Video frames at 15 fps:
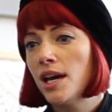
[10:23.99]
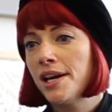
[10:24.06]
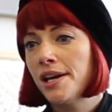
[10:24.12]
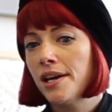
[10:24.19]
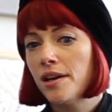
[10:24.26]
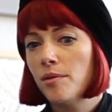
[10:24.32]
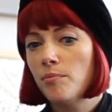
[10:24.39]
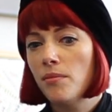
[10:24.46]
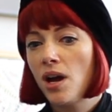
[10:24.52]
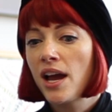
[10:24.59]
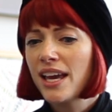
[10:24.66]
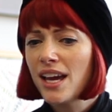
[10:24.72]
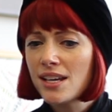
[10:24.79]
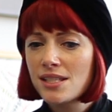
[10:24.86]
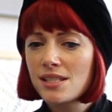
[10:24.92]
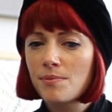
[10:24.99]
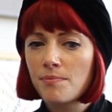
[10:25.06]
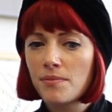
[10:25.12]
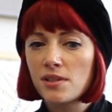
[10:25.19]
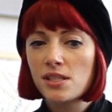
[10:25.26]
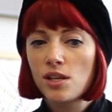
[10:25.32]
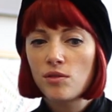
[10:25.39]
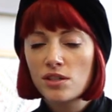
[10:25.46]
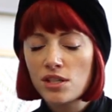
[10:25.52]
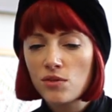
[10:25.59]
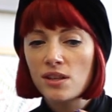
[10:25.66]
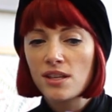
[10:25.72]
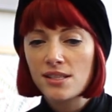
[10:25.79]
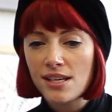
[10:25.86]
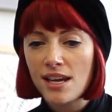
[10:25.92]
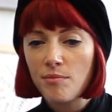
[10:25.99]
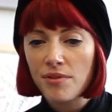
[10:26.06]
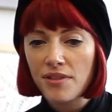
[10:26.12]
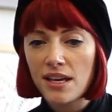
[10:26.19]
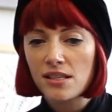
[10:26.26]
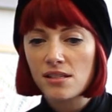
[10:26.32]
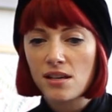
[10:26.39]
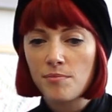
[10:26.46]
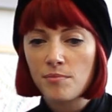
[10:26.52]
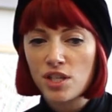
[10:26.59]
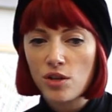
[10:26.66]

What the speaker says: I guess, so doing the same things I'm